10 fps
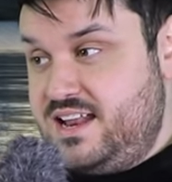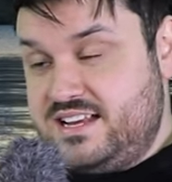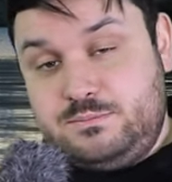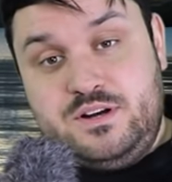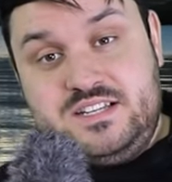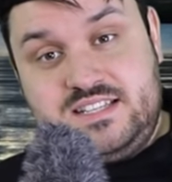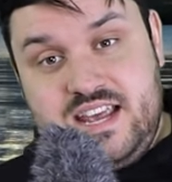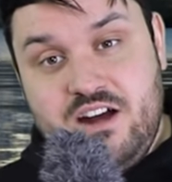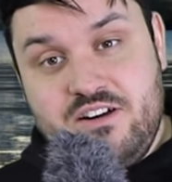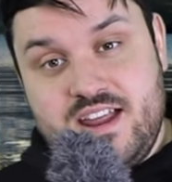Now, it's pretty
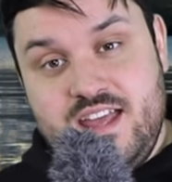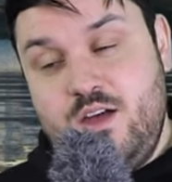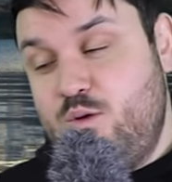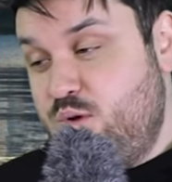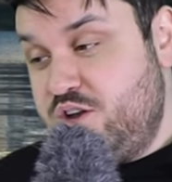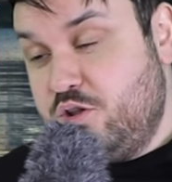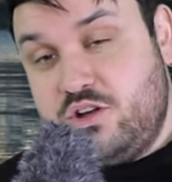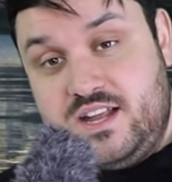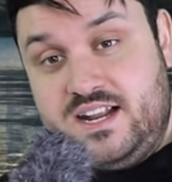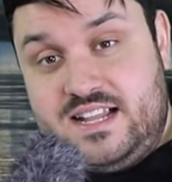scary when you
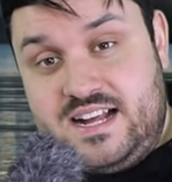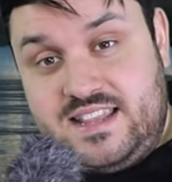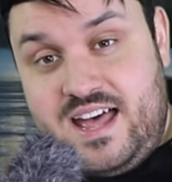look at it like